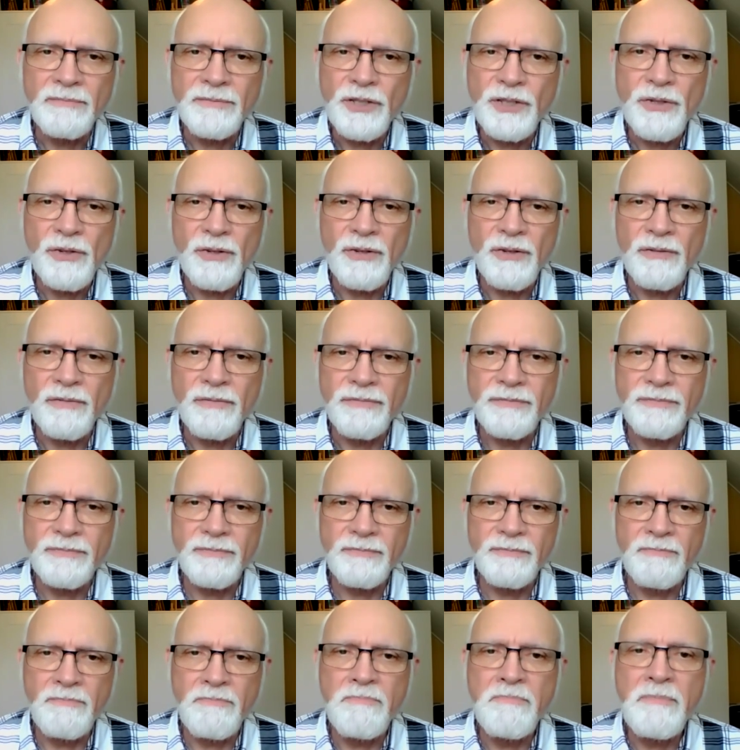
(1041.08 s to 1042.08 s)
sort of
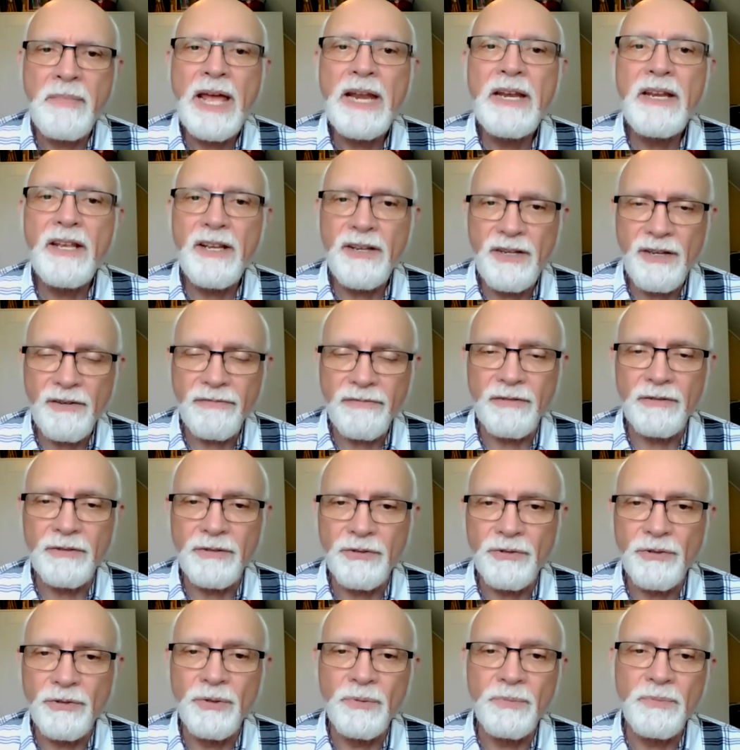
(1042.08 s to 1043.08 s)
many
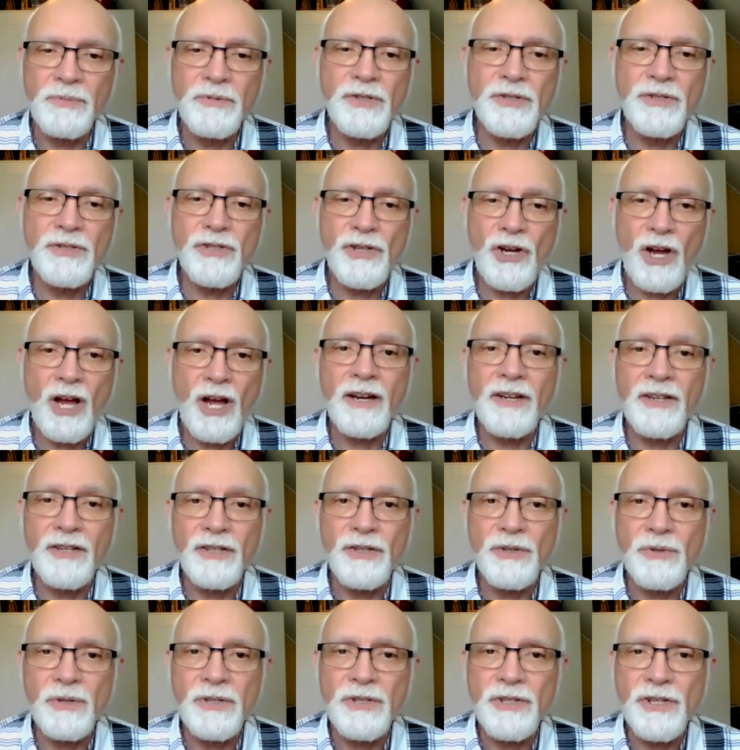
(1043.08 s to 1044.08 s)
different groups talking
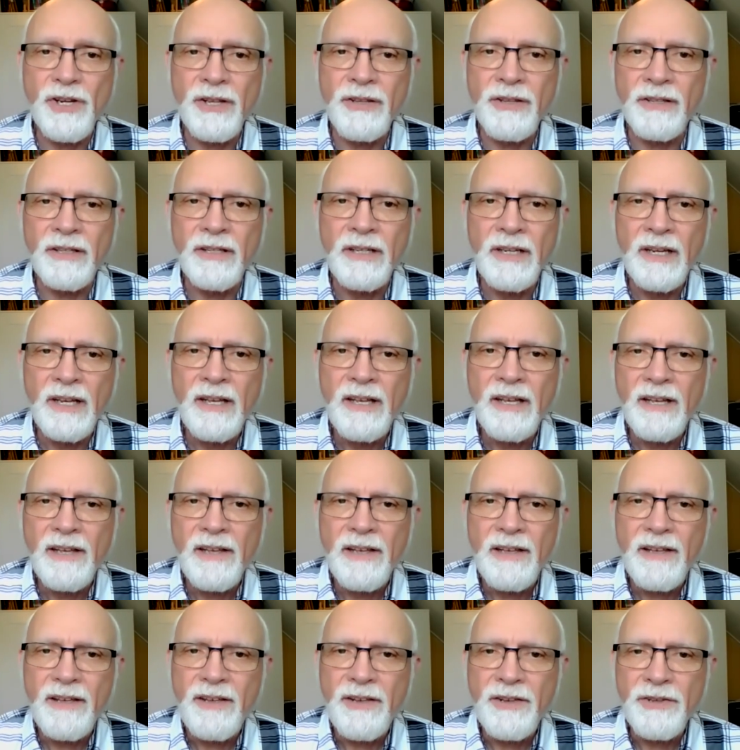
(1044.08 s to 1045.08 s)
to each other
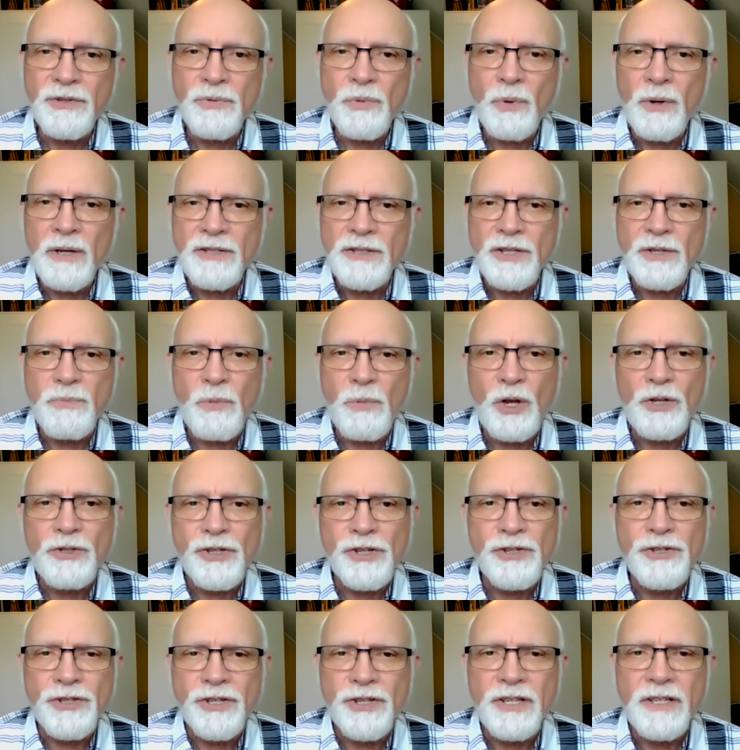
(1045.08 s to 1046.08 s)
is what small
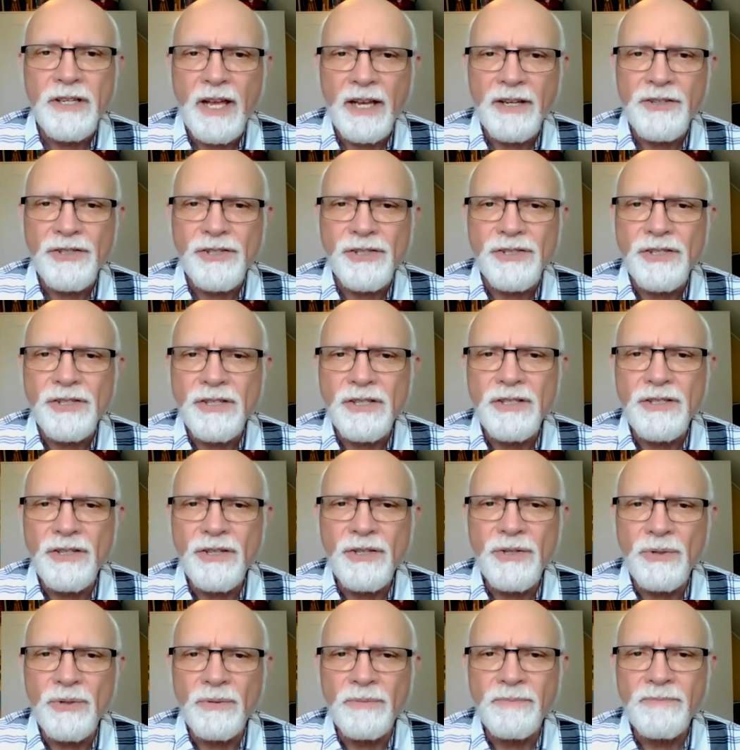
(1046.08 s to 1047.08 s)
church connections can
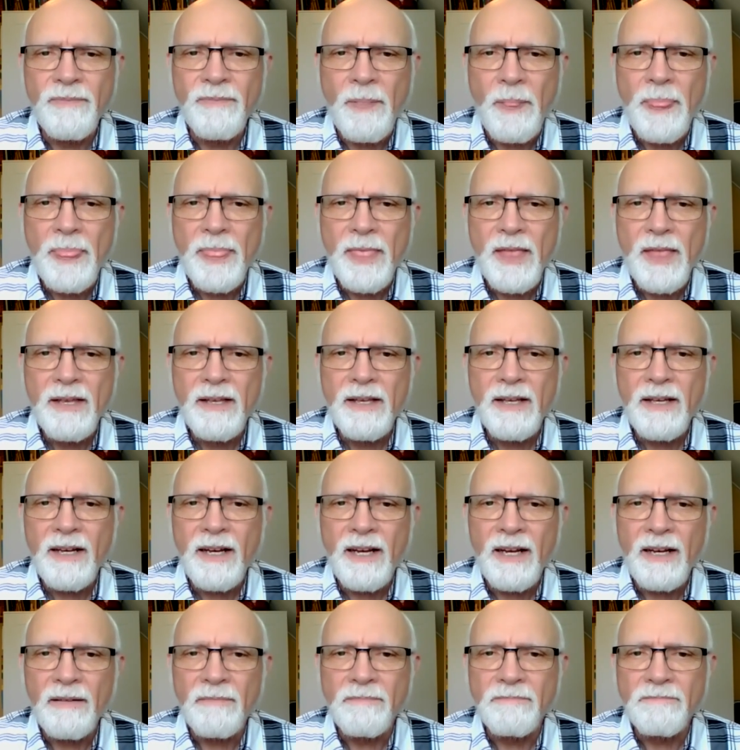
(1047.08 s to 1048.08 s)
do,
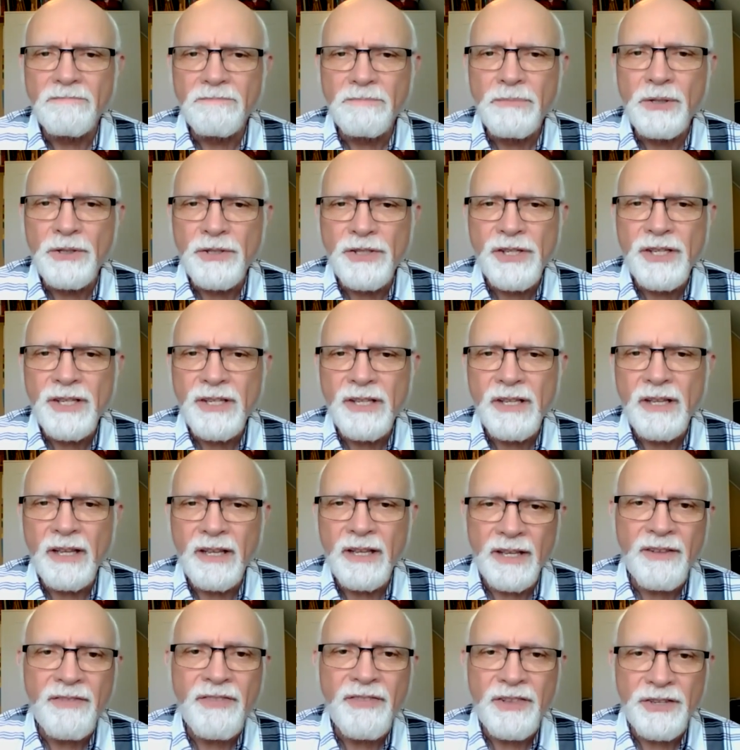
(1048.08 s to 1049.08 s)

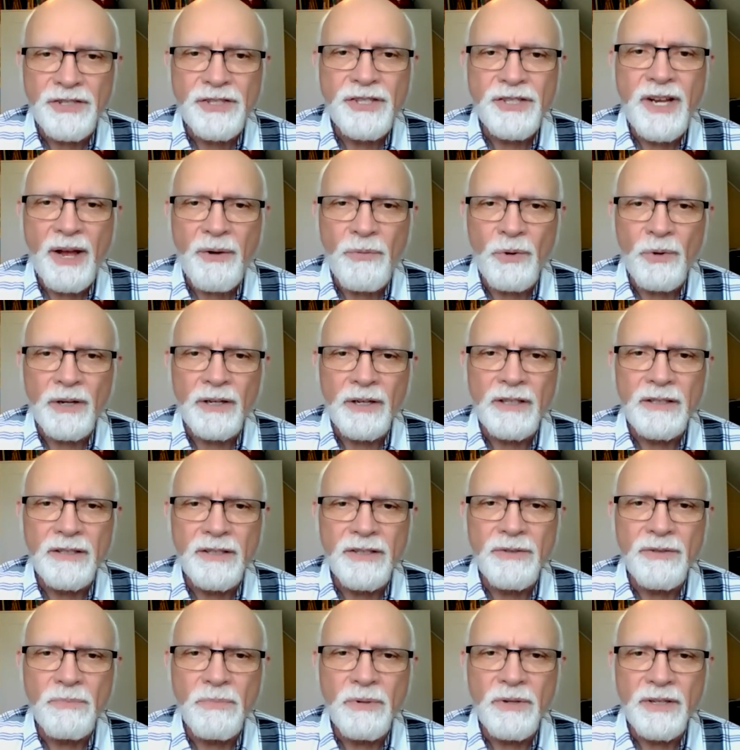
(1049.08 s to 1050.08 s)
particularly, and this network can
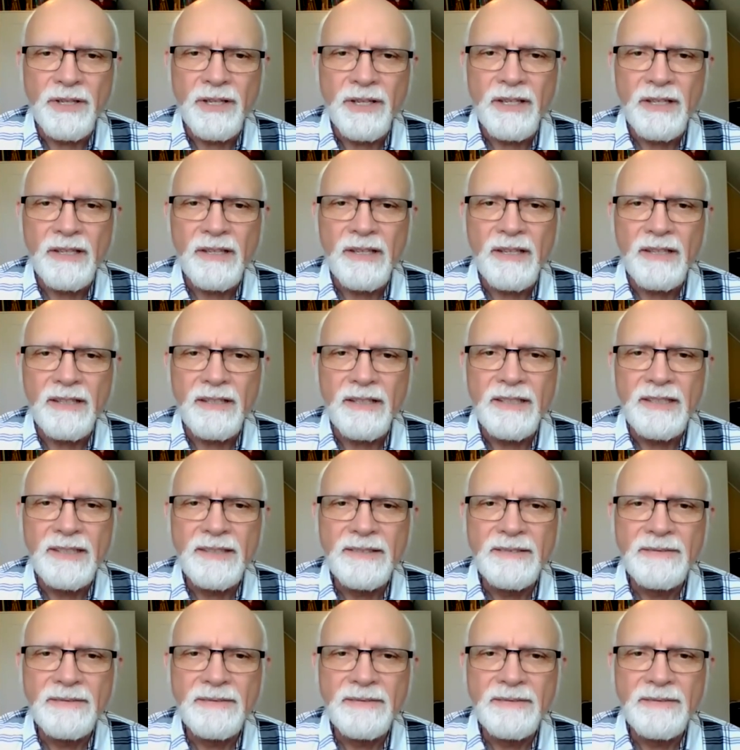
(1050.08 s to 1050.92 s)
do particularly.